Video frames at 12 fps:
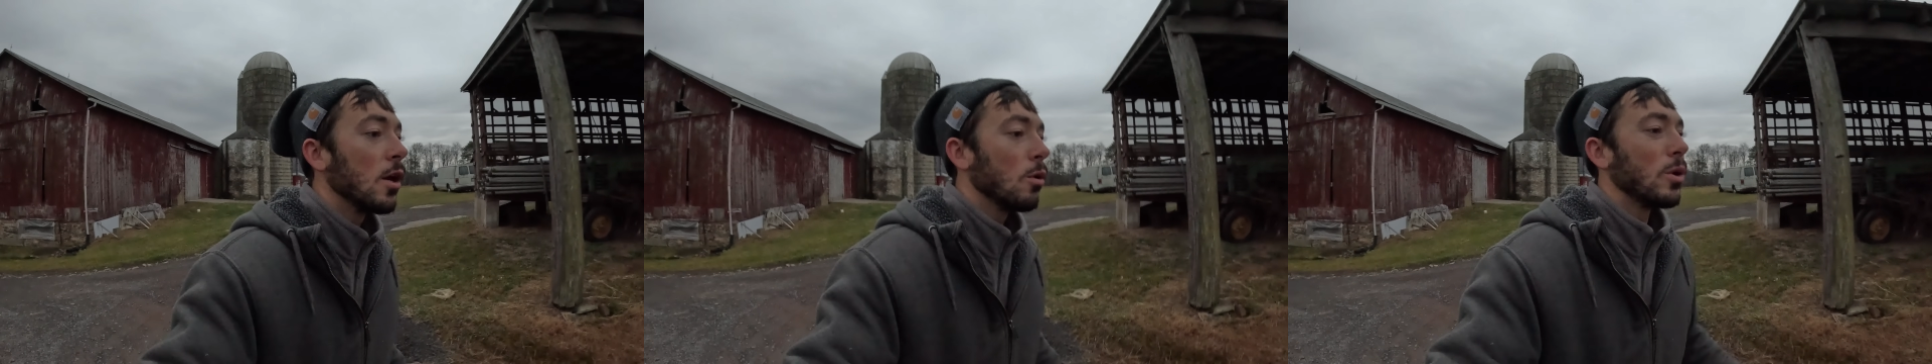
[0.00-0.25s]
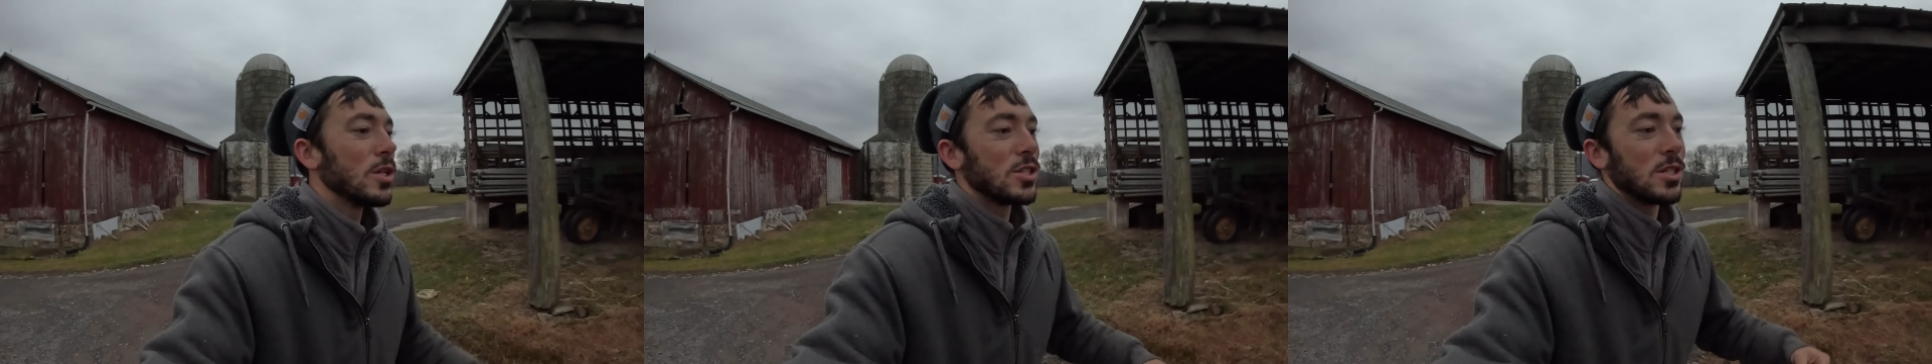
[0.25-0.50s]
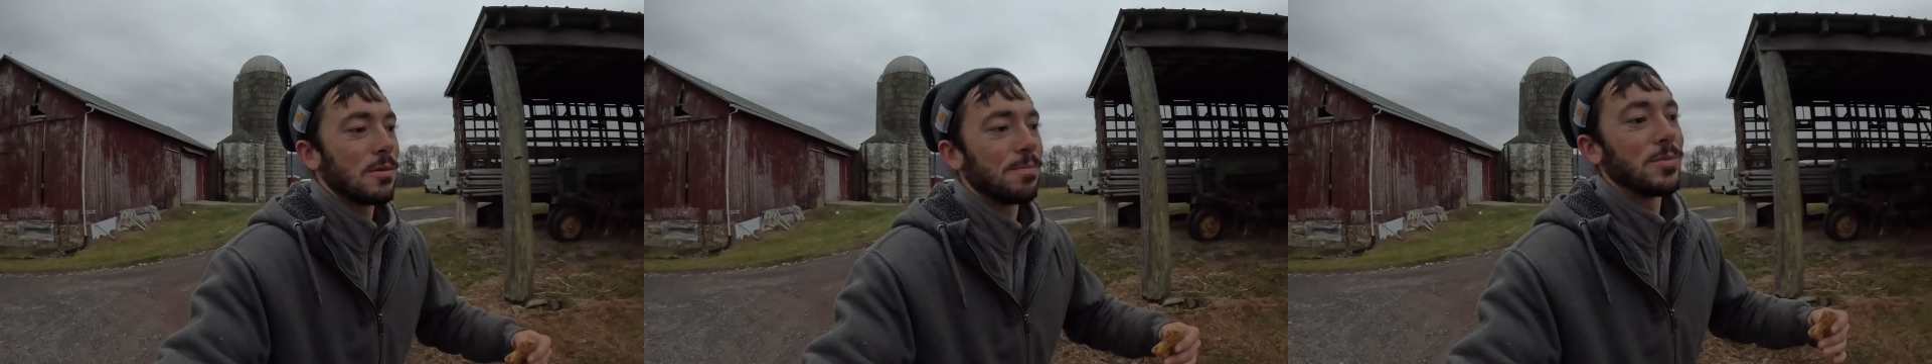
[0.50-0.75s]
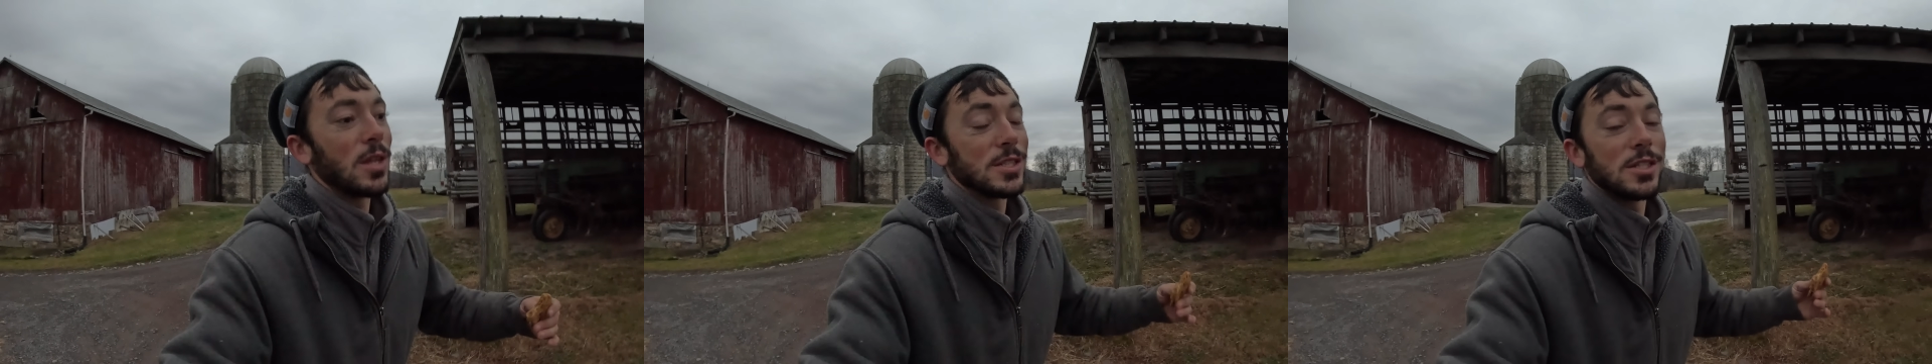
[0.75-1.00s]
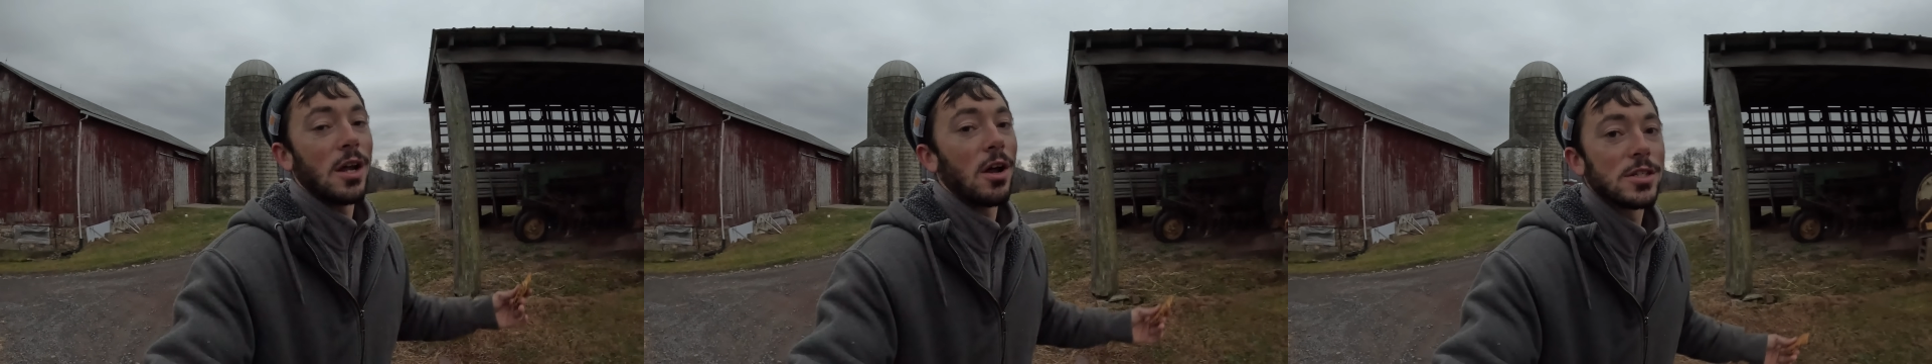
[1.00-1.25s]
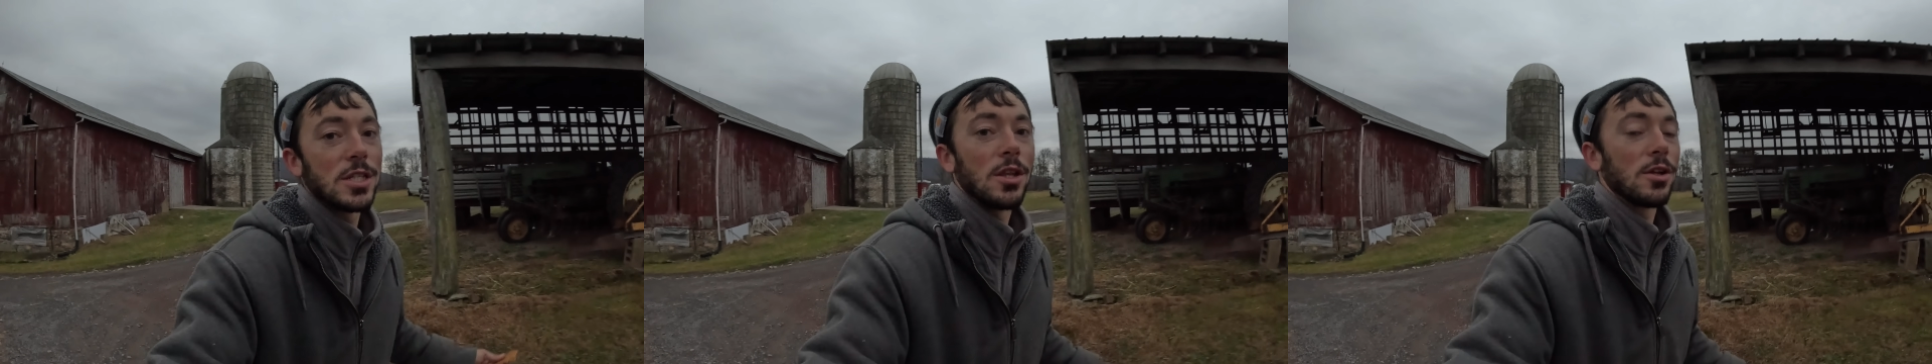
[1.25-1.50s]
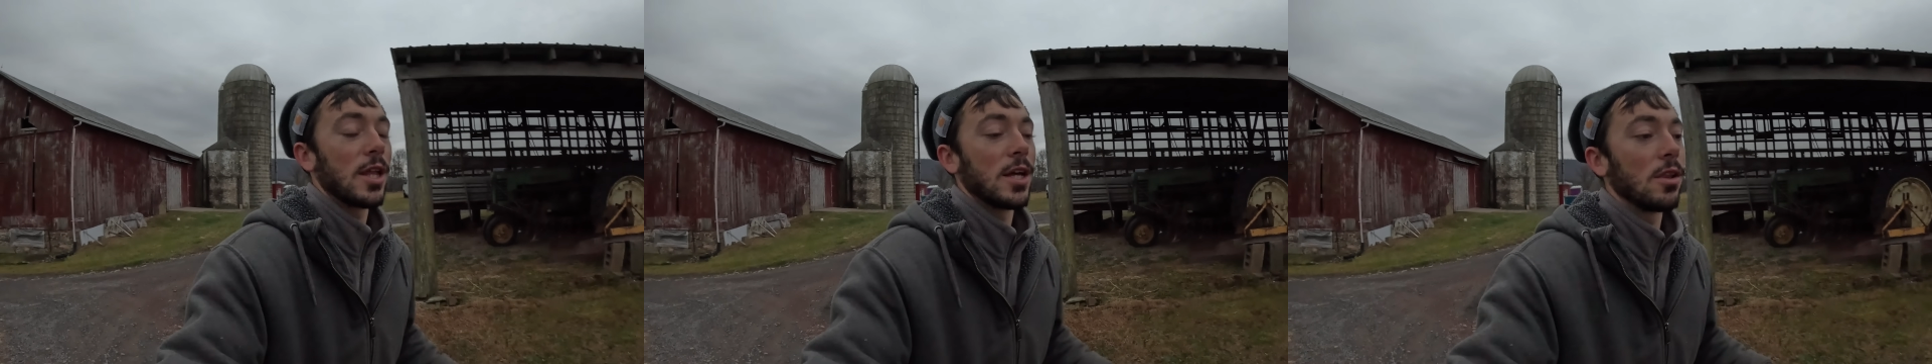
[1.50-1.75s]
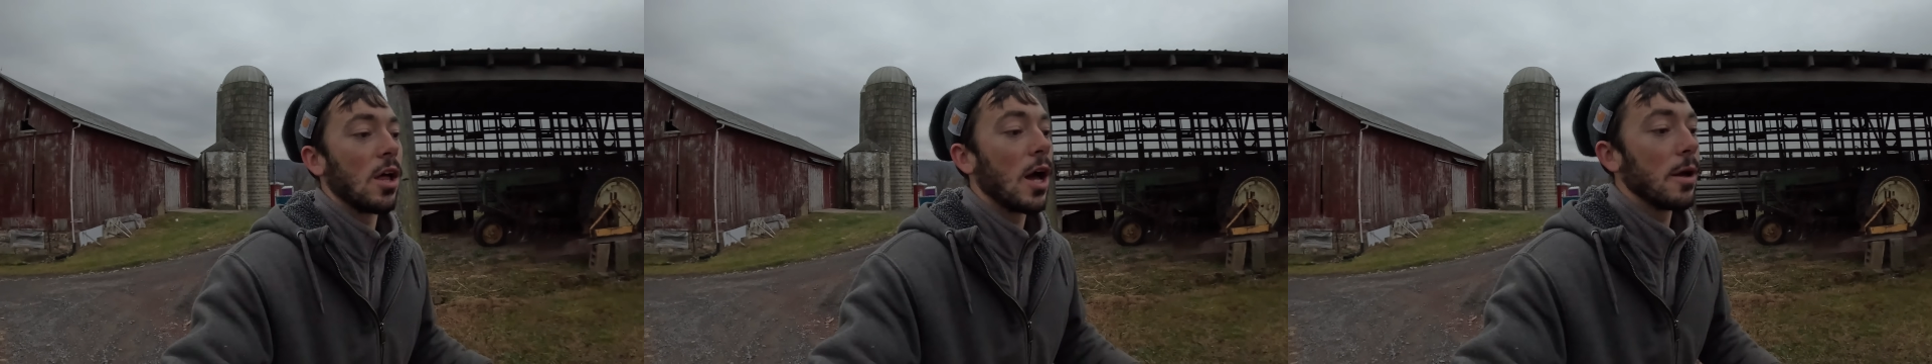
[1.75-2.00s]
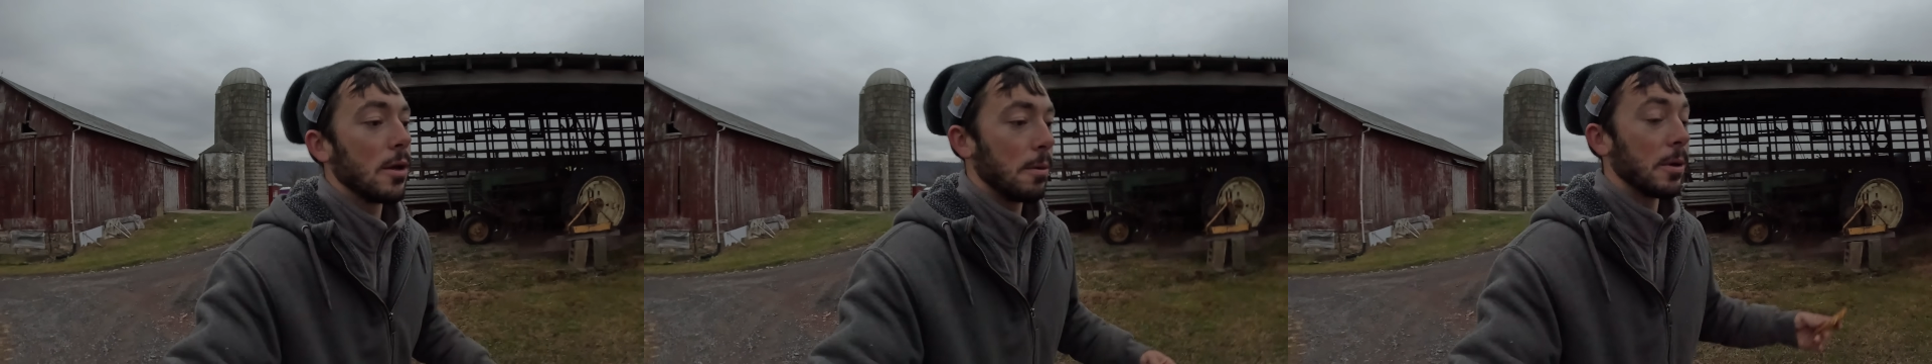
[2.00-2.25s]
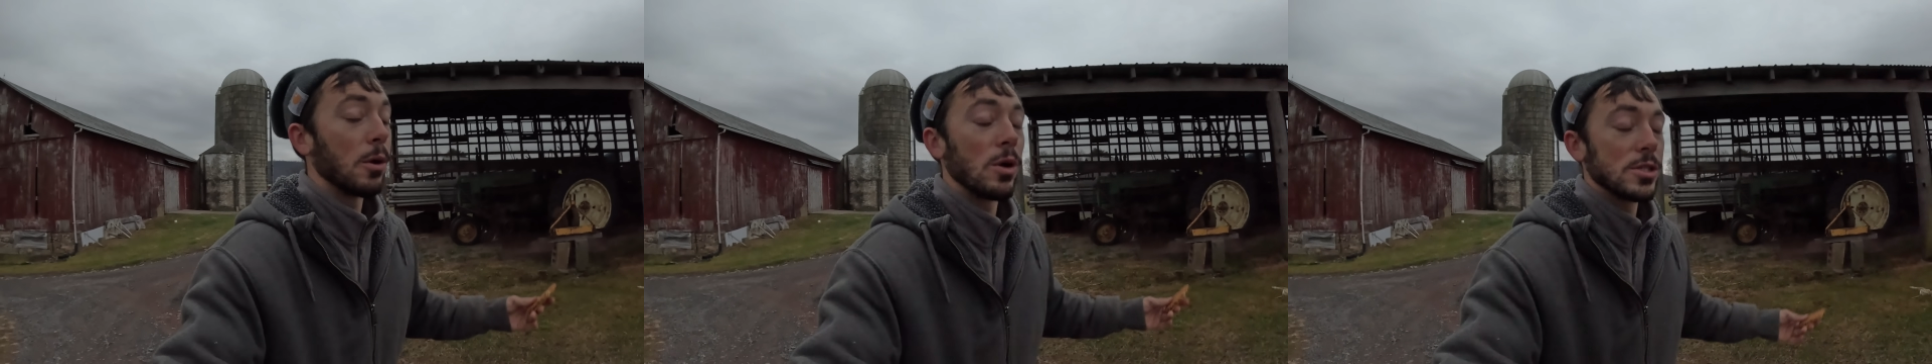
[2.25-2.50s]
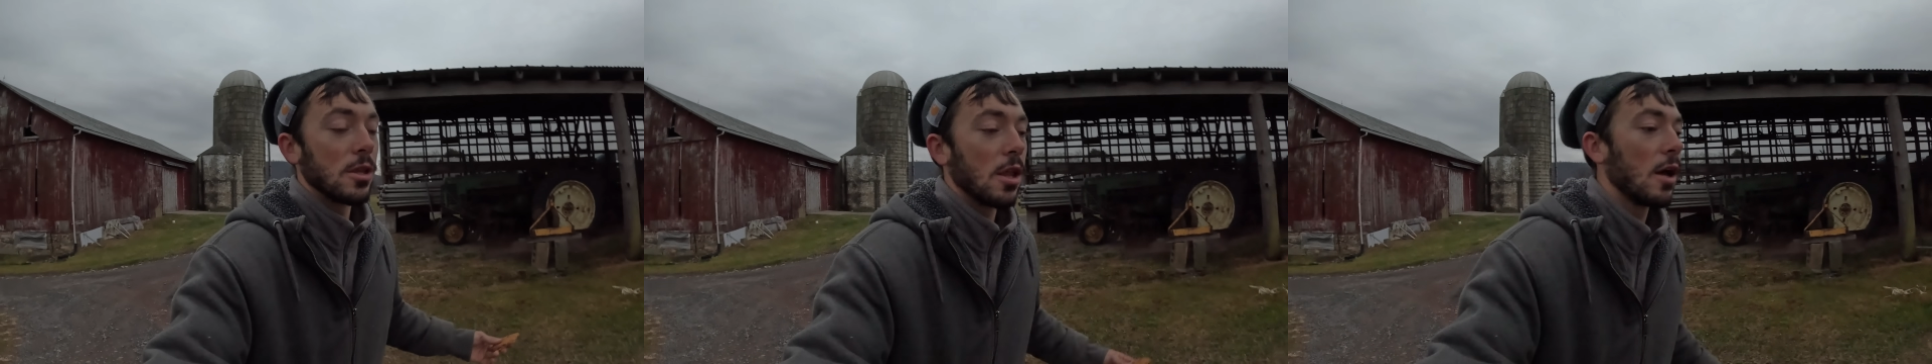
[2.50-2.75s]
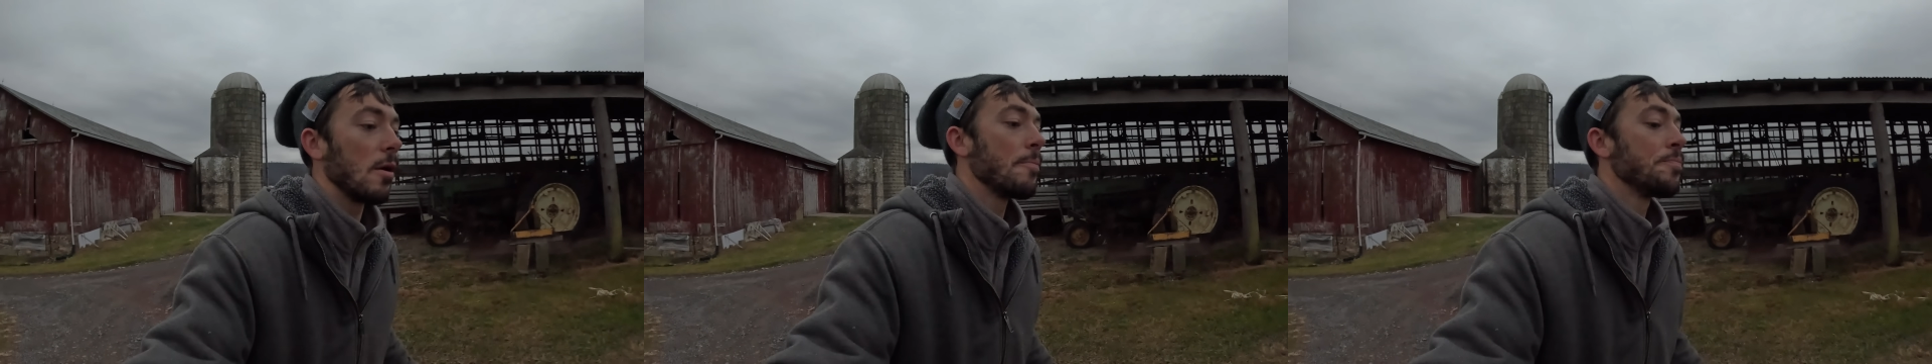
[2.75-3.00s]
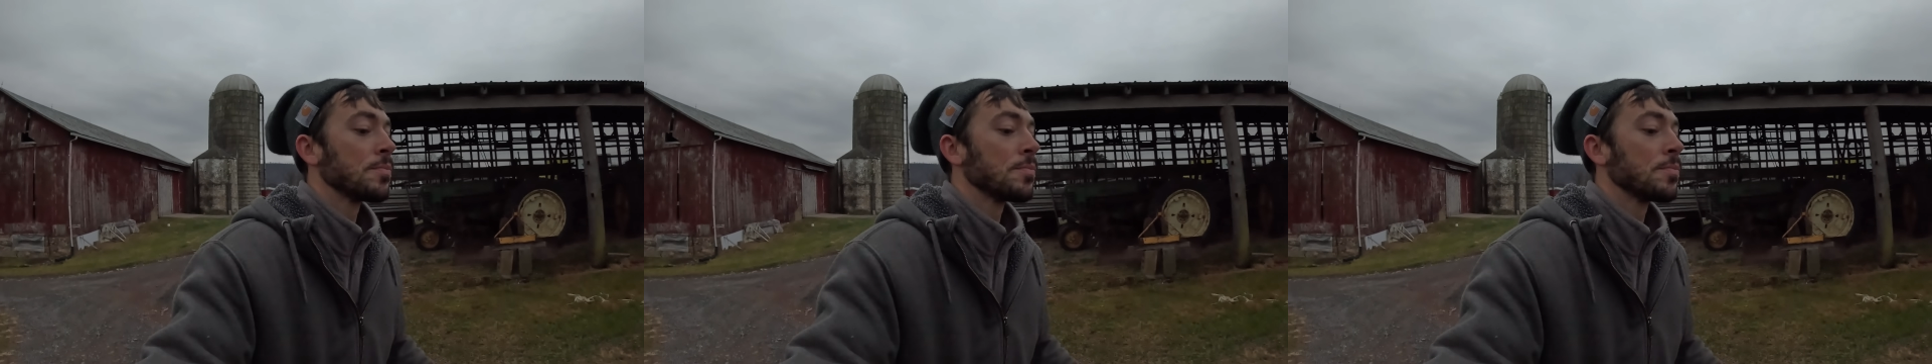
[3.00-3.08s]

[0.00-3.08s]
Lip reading: which doesn't honestly look like a lot, but it was a lot.